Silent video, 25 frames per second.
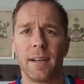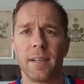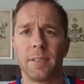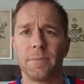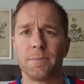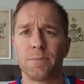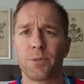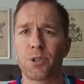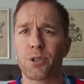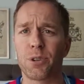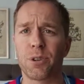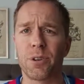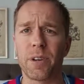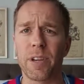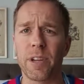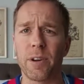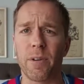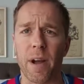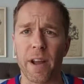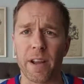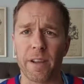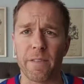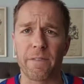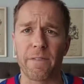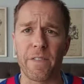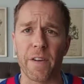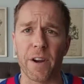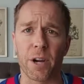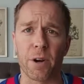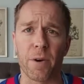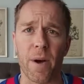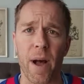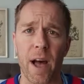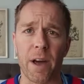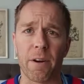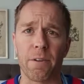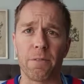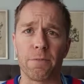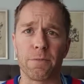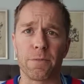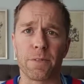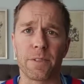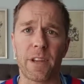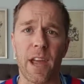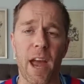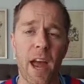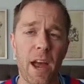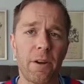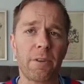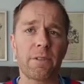Sure, I could figure out how to
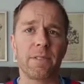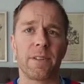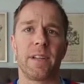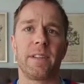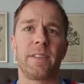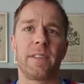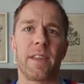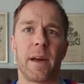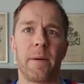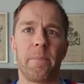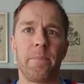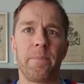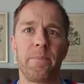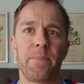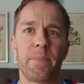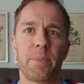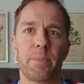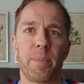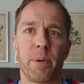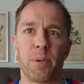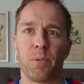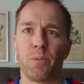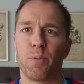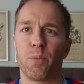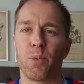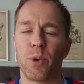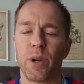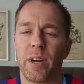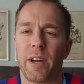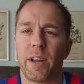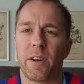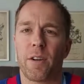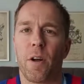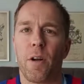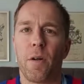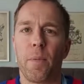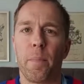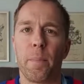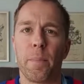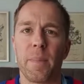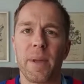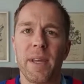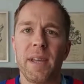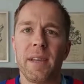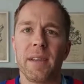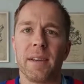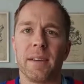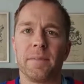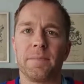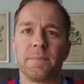calculate them, but what did it all
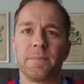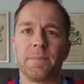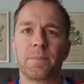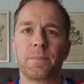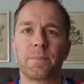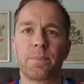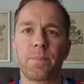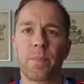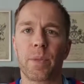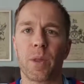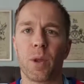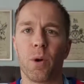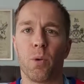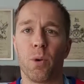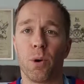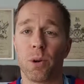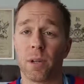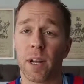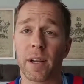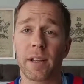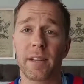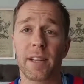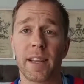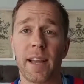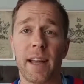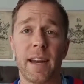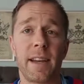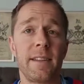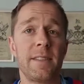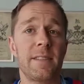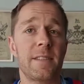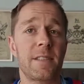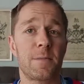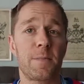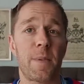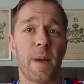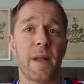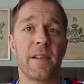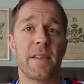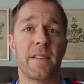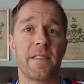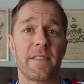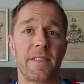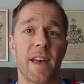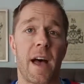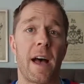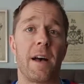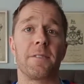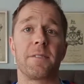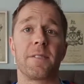mean? Well, luckily I didn't spend
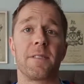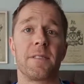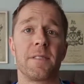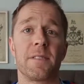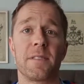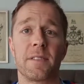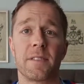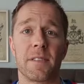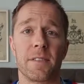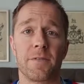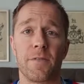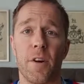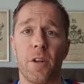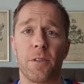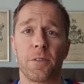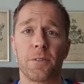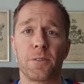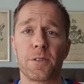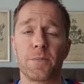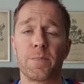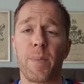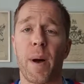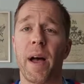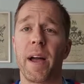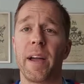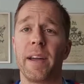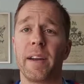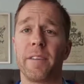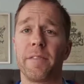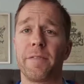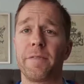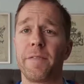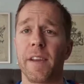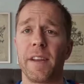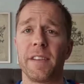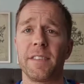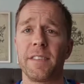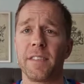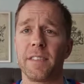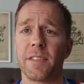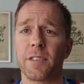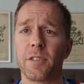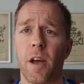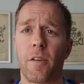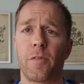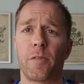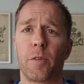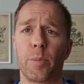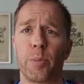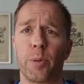thousands of dollars buying a fancy
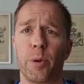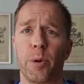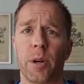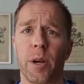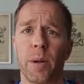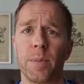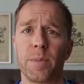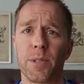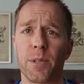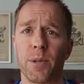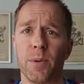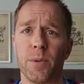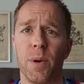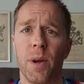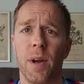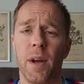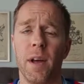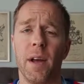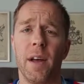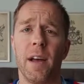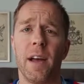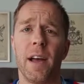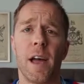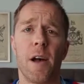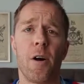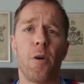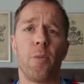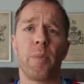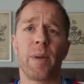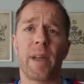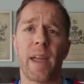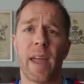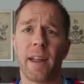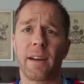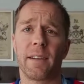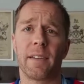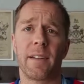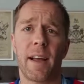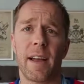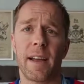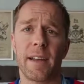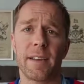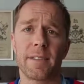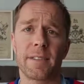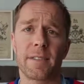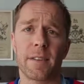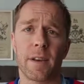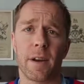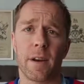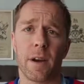software program to help me
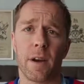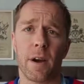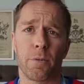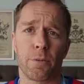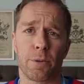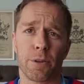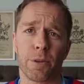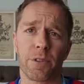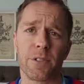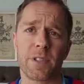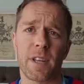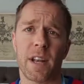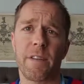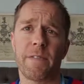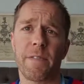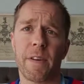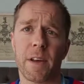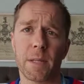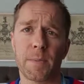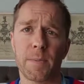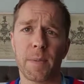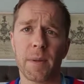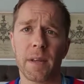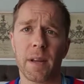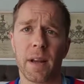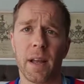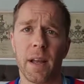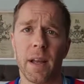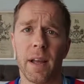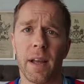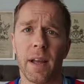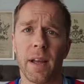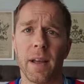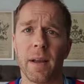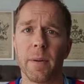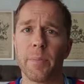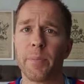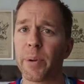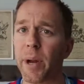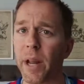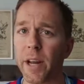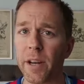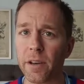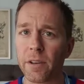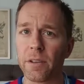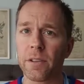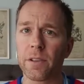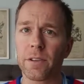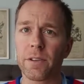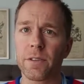analyze a real estate investment, but I
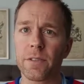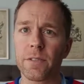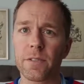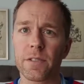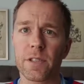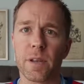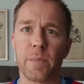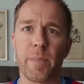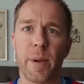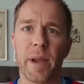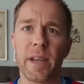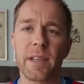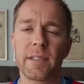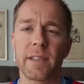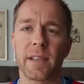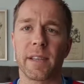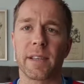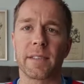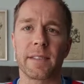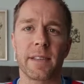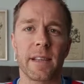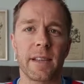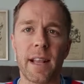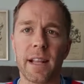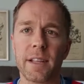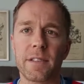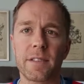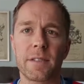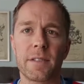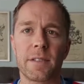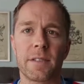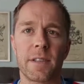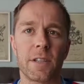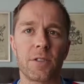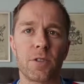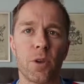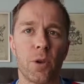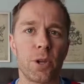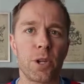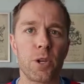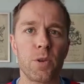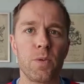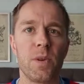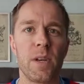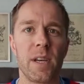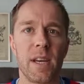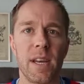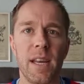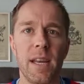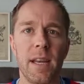did learn some basics, and that's all you
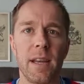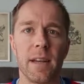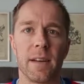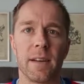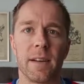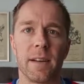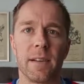need.